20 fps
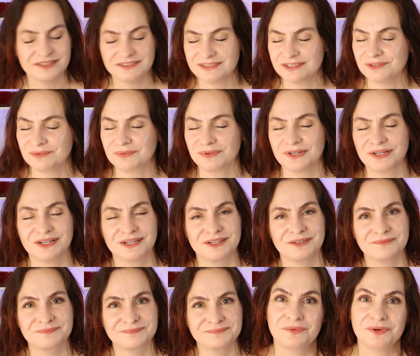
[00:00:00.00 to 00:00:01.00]
Didn't work.
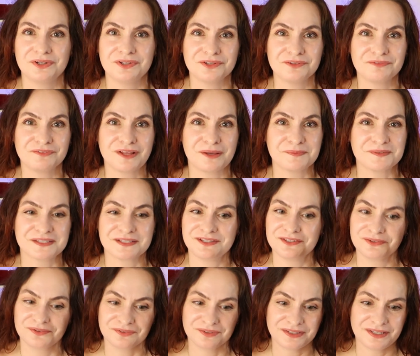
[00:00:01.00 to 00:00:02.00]
One of the flops that I
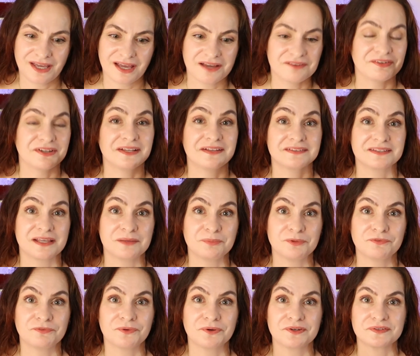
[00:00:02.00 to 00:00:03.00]
don't really have an
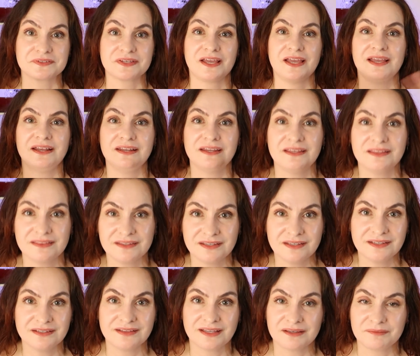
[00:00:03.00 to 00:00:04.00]
example for is
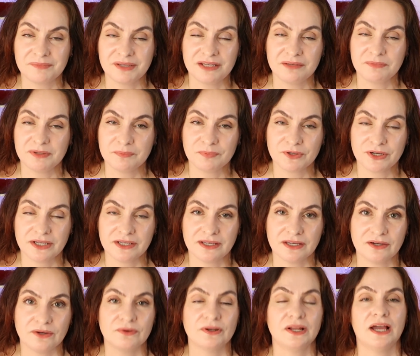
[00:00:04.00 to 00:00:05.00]
anything that made me break
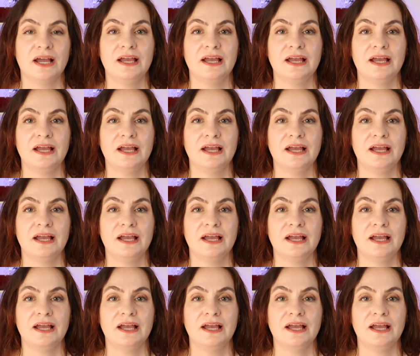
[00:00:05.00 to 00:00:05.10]
out.